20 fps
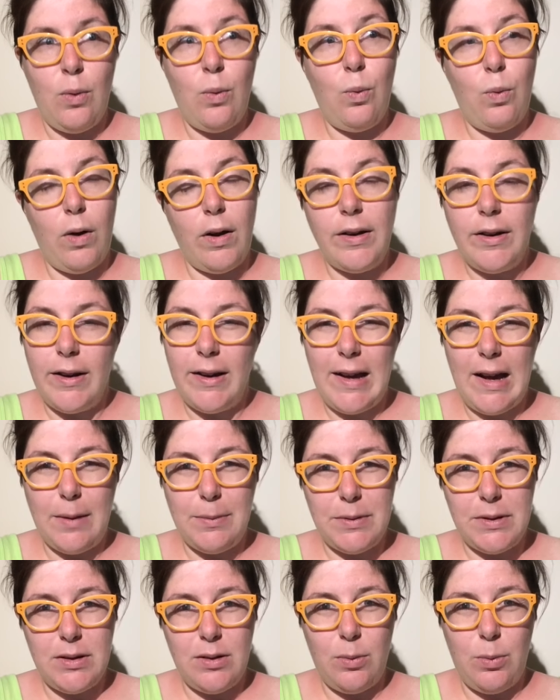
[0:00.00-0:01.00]
want a
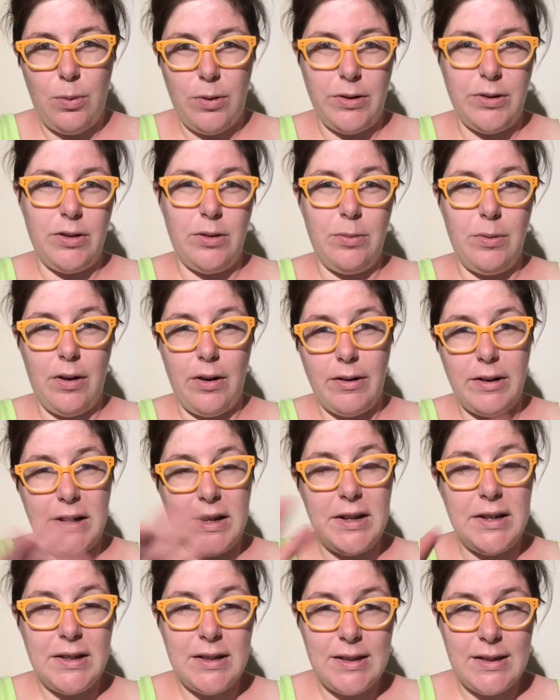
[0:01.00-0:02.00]
capsule wardrobe
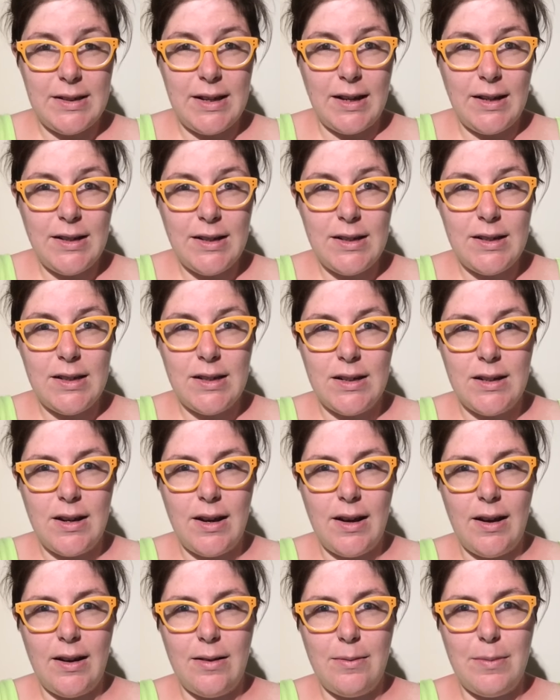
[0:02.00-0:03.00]
already set,
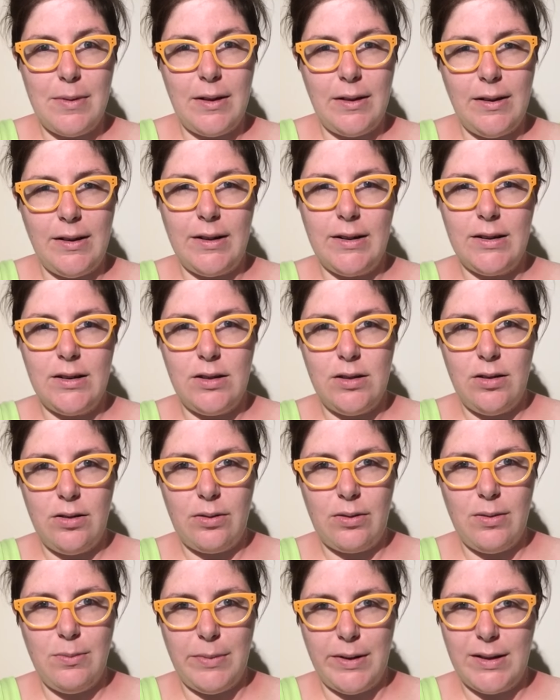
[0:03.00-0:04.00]
and the last
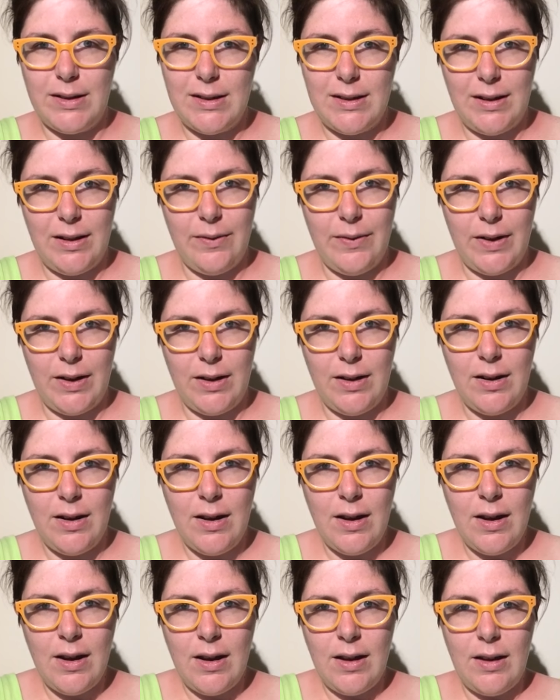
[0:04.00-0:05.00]
2-3 months living
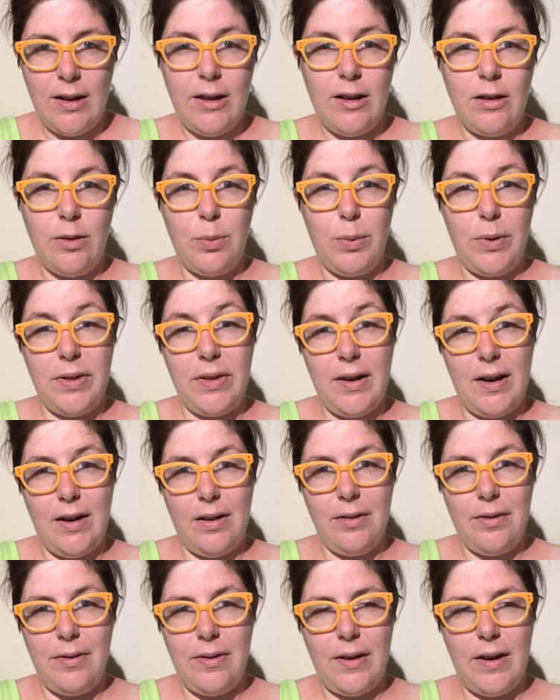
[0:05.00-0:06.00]
here
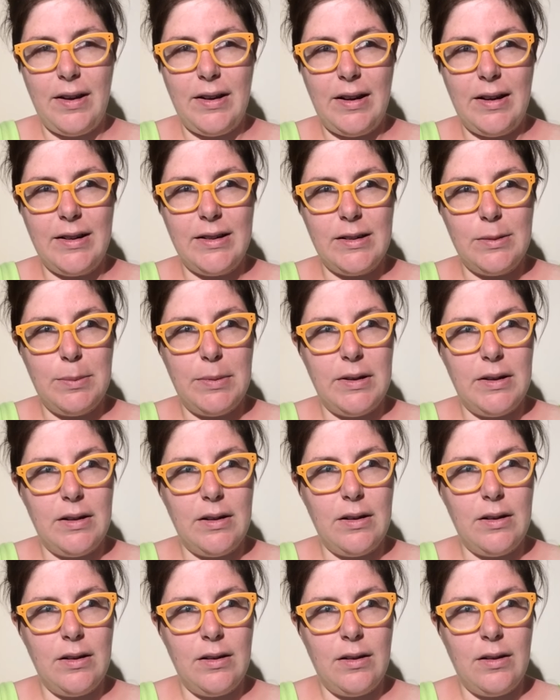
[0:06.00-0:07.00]
without that has
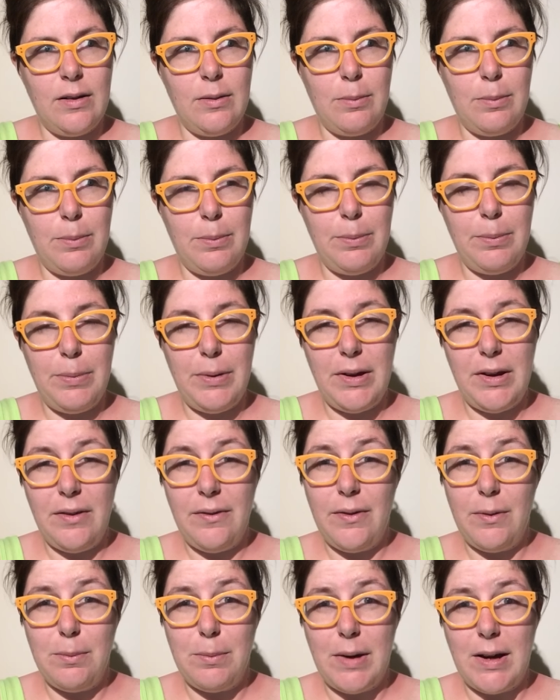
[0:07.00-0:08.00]
been a bit
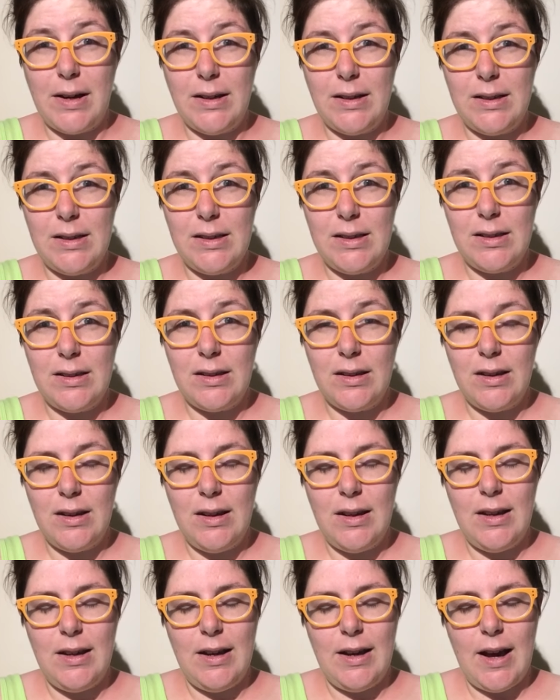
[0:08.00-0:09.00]
of a mess.
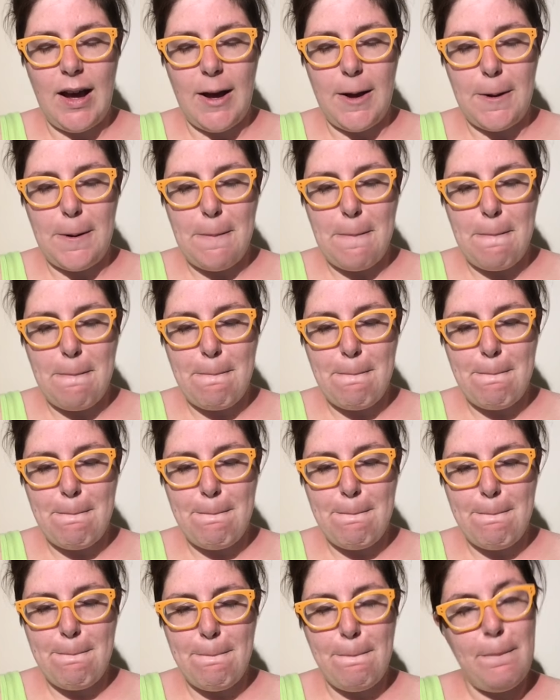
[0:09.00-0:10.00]

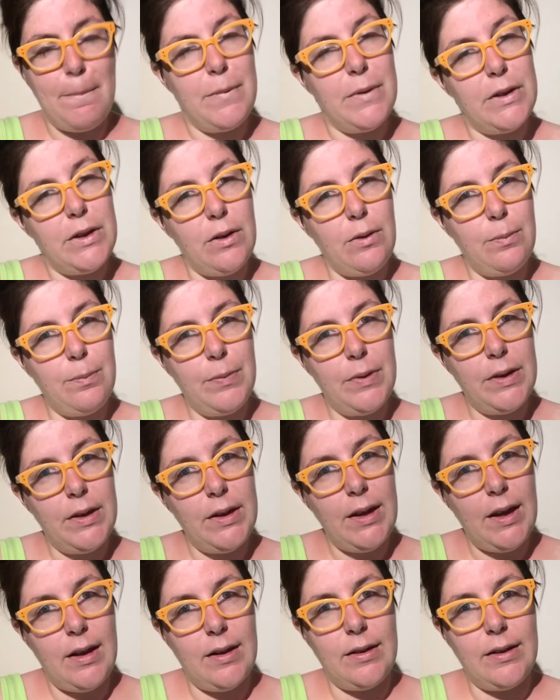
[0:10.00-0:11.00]
So
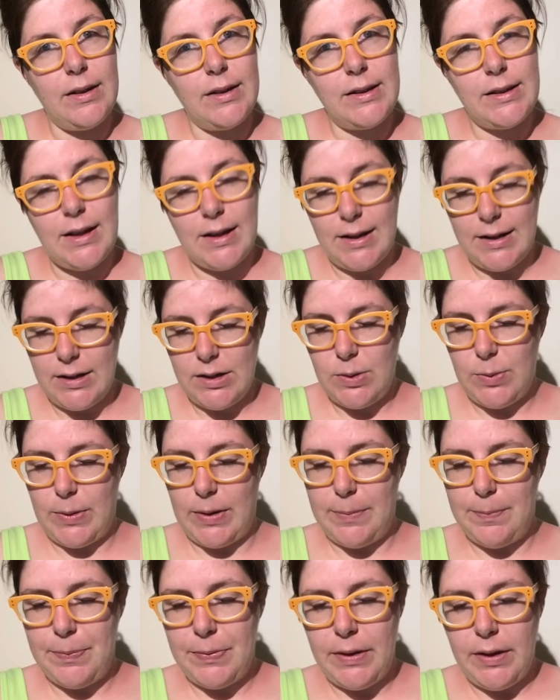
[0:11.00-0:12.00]
yeah, let's get into
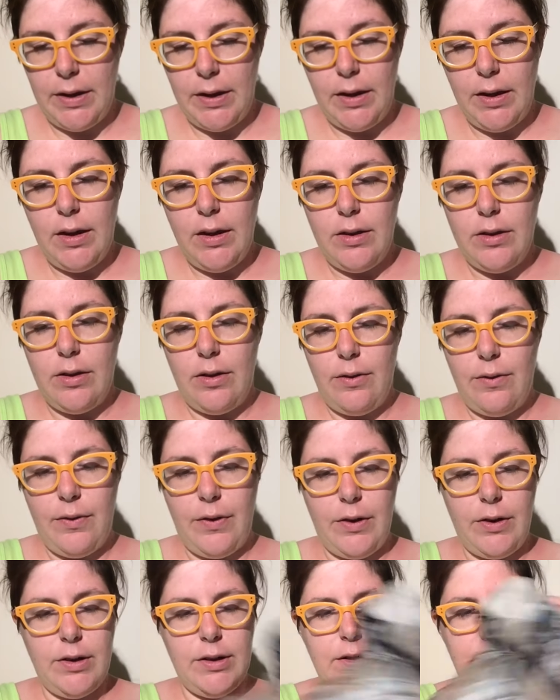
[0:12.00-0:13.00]
it. The
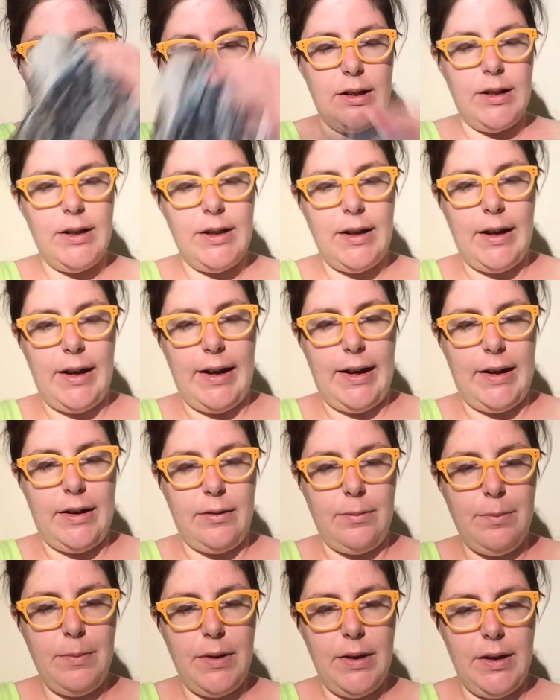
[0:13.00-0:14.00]
first
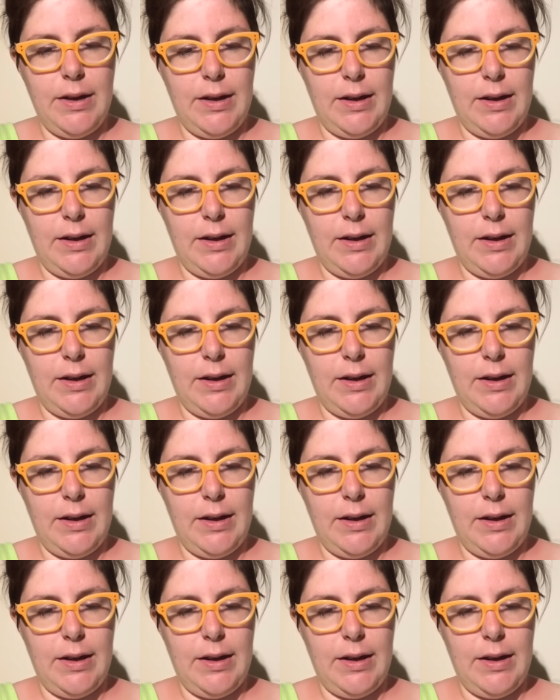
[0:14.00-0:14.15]
item